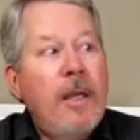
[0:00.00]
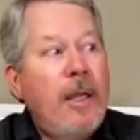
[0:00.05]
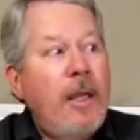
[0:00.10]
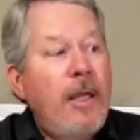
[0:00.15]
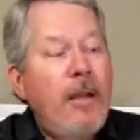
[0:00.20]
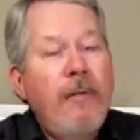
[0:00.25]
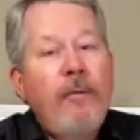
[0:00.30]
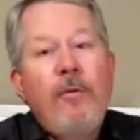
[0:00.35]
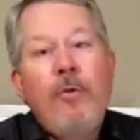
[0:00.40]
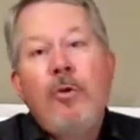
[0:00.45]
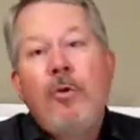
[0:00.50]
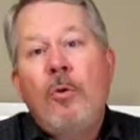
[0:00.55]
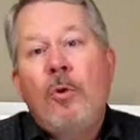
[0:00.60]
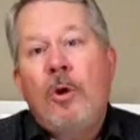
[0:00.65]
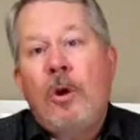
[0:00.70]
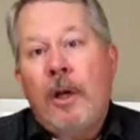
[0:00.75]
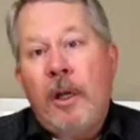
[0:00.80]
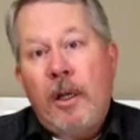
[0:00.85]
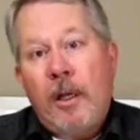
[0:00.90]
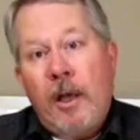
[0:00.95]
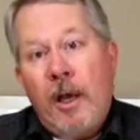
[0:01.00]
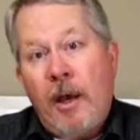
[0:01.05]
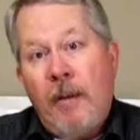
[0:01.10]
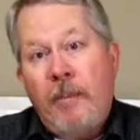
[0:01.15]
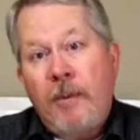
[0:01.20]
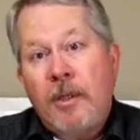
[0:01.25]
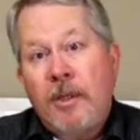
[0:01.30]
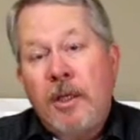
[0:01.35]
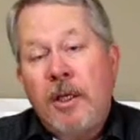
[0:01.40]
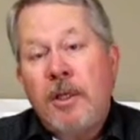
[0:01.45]
if you are in
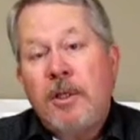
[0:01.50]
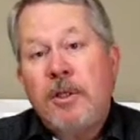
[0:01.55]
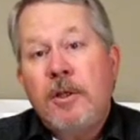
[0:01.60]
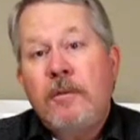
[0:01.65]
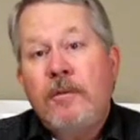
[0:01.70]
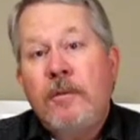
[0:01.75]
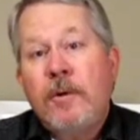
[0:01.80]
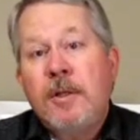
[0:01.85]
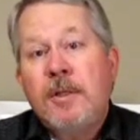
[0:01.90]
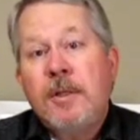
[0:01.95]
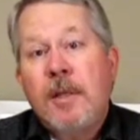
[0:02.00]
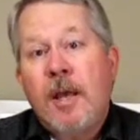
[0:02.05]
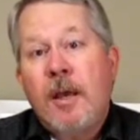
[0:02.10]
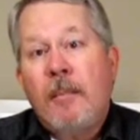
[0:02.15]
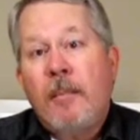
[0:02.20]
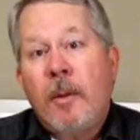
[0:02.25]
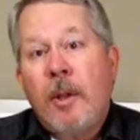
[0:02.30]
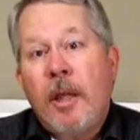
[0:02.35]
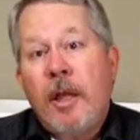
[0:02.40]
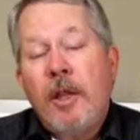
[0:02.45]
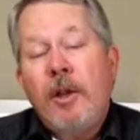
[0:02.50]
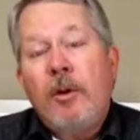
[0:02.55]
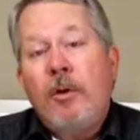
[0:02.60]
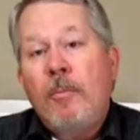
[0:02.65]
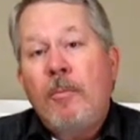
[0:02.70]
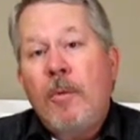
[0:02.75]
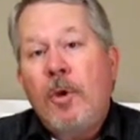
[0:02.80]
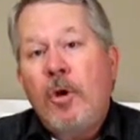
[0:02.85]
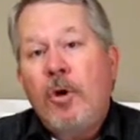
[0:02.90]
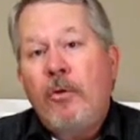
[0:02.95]
competition, for example, and
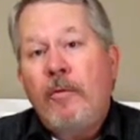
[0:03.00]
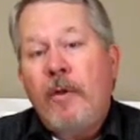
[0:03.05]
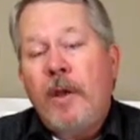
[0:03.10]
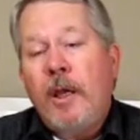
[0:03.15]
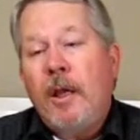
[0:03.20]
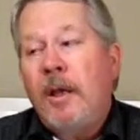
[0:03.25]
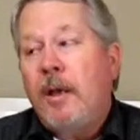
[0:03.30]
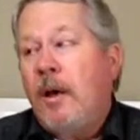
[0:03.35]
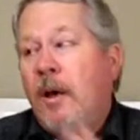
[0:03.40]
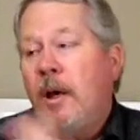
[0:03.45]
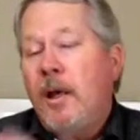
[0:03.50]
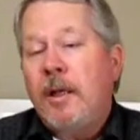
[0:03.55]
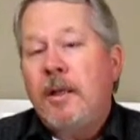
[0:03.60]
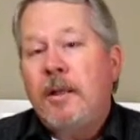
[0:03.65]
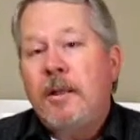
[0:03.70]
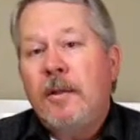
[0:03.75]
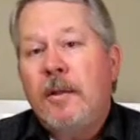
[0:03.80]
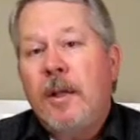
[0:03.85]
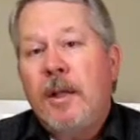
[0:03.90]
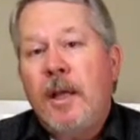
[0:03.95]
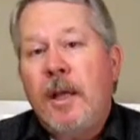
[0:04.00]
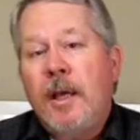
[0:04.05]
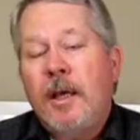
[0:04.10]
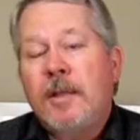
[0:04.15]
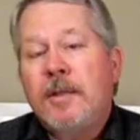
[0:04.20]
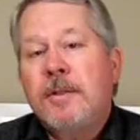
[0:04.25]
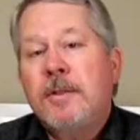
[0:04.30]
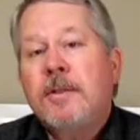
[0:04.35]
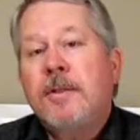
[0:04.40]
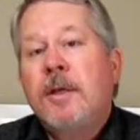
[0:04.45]
you're moving on to the
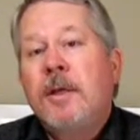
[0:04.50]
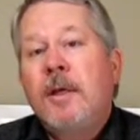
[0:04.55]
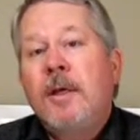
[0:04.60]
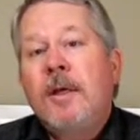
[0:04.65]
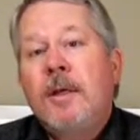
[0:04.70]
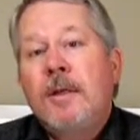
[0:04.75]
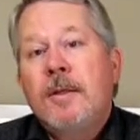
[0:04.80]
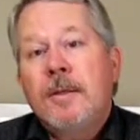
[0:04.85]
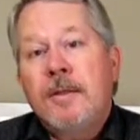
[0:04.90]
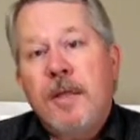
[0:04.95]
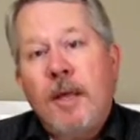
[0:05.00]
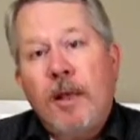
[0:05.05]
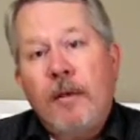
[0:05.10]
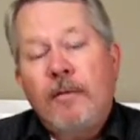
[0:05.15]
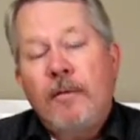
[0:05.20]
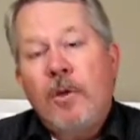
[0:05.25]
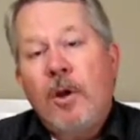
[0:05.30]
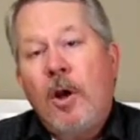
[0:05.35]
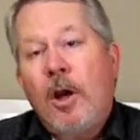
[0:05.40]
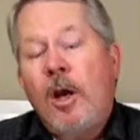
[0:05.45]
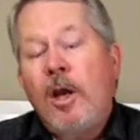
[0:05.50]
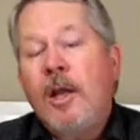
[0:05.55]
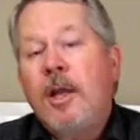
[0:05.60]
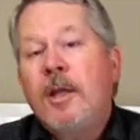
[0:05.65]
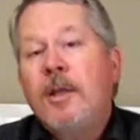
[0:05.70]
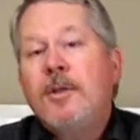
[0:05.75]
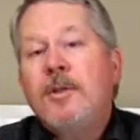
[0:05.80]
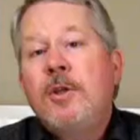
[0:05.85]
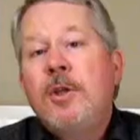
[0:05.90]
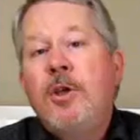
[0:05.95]
next set of
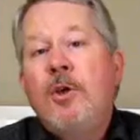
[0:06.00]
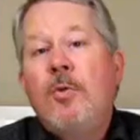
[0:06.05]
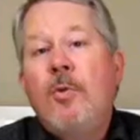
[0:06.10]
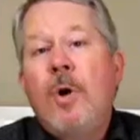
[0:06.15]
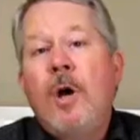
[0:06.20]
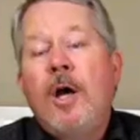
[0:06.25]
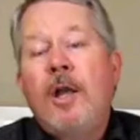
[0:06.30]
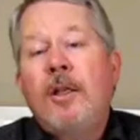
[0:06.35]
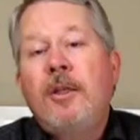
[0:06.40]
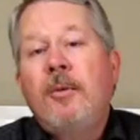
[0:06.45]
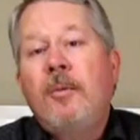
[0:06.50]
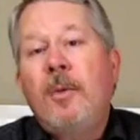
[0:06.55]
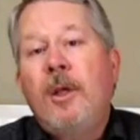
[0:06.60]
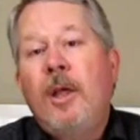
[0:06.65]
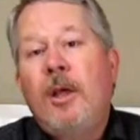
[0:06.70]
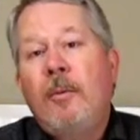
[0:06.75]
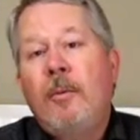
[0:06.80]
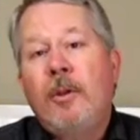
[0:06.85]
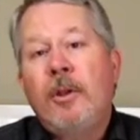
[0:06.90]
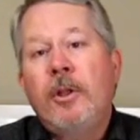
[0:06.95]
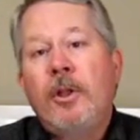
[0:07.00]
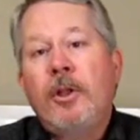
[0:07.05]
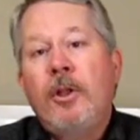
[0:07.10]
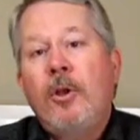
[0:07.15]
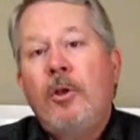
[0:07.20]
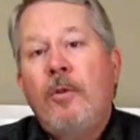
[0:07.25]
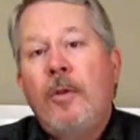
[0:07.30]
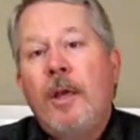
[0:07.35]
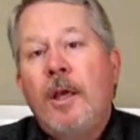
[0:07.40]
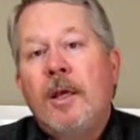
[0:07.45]
targets, you want to be able to
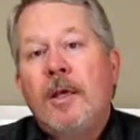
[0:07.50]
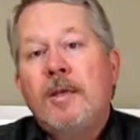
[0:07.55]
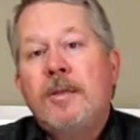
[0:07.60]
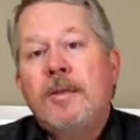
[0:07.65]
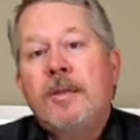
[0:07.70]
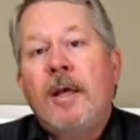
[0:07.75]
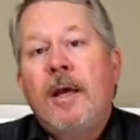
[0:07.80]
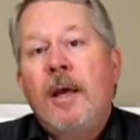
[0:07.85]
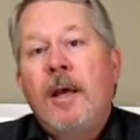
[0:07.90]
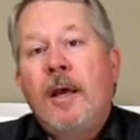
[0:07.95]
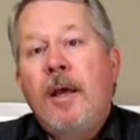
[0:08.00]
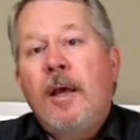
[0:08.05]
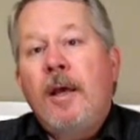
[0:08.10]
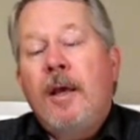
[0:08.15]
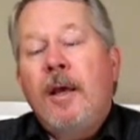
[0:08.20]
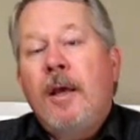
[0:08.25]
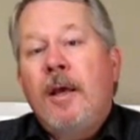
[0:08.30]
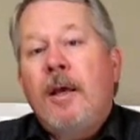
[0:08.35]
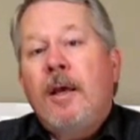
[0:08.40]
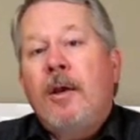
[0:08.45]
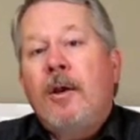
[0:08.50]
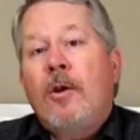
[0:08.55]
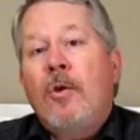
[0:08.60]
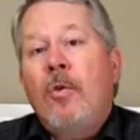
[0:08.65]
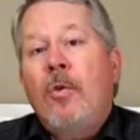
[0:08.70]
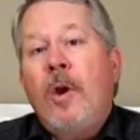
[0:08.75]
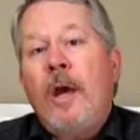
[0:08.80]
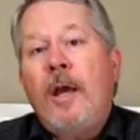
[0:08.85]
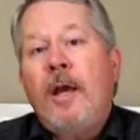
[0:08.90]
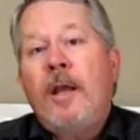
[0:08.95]
do this
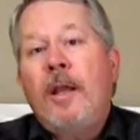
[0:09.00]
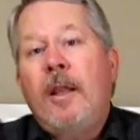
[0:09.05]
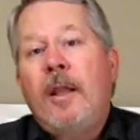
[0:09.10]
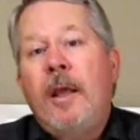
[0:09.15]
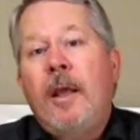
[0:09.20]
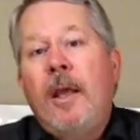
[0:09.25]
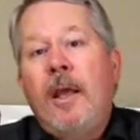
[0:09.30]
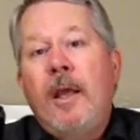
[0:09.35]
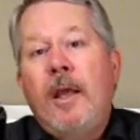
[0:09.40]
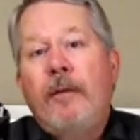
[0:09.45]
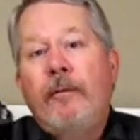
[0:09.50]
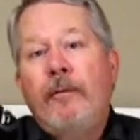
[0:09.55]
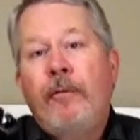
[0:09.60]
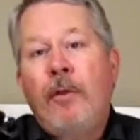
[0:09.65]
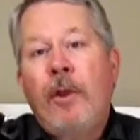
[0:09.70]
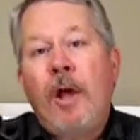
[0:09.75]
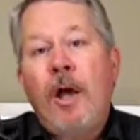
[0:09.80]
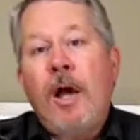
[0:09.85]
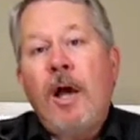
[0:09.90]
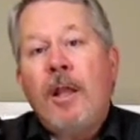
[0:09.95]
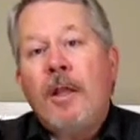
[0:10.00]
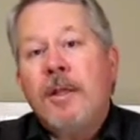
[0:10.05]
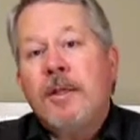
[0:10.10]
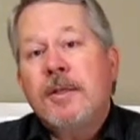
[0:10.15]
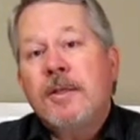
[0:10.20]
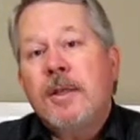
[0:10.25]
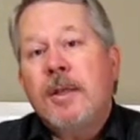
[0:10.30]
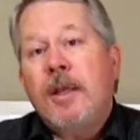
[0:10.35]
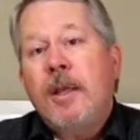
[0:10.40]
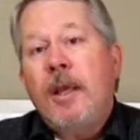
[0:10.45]
quickly and
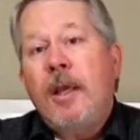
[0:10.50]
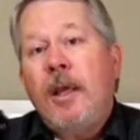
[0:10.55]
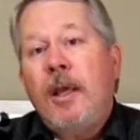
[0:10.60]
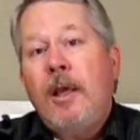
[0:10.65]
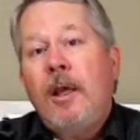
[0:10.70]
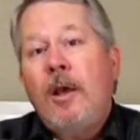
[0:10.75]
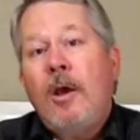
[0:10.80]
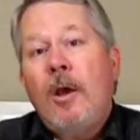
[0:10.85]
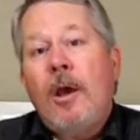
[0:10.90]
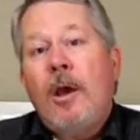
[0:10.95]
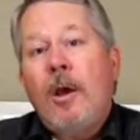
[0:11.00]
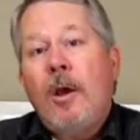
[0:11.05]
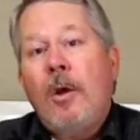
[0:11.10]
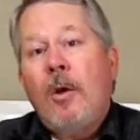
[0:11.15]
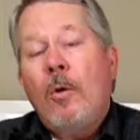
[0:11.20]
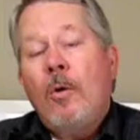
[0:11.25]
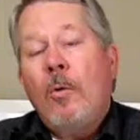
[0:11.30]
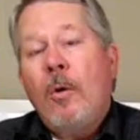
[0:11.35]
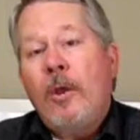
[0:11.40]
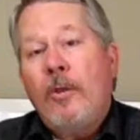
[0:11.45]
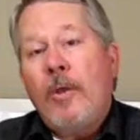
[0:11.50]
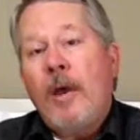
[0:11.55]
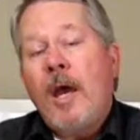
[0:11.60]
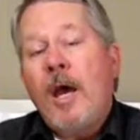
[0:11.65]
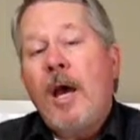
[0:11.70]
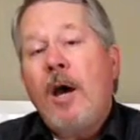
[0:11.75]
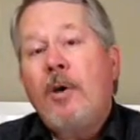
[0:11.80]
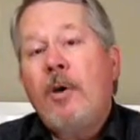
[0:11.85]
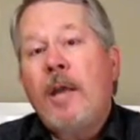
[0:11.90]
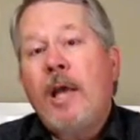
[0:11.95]
flawlessly
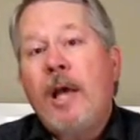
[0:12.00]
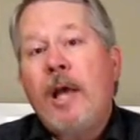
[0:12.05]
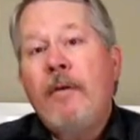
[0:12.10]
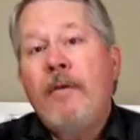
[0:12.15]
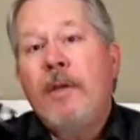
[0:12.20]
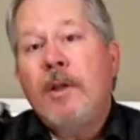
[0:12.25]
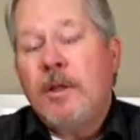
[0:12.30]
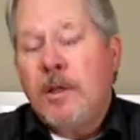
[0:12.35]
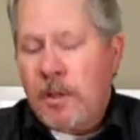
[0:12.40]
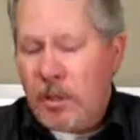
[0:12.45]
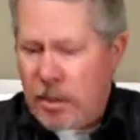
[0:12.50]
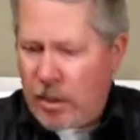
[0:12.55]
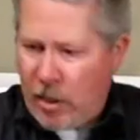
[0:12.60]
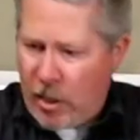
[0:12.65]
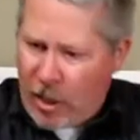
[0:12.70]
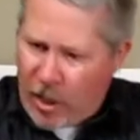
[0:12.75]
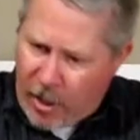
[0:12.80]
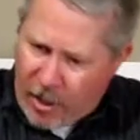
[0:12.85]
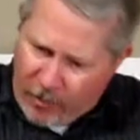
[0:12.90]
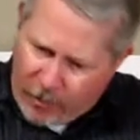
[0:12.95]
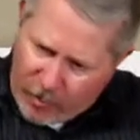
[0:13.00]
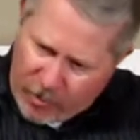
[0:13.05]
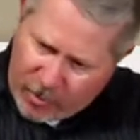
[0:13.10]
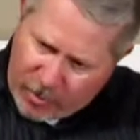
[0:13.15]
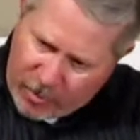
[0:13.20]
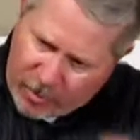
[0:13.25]
without having to stop